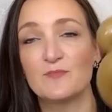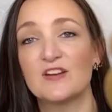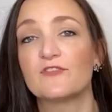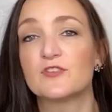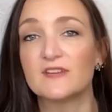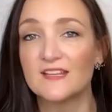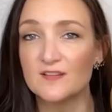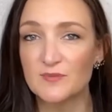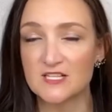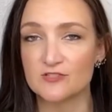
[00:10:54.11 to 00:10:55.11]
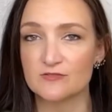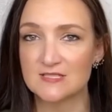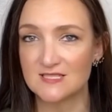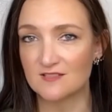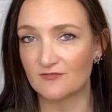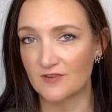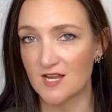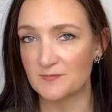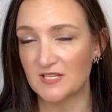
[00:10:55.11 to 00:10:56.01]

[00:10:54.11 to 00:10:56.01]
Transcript: But if you need the pinch twist in the front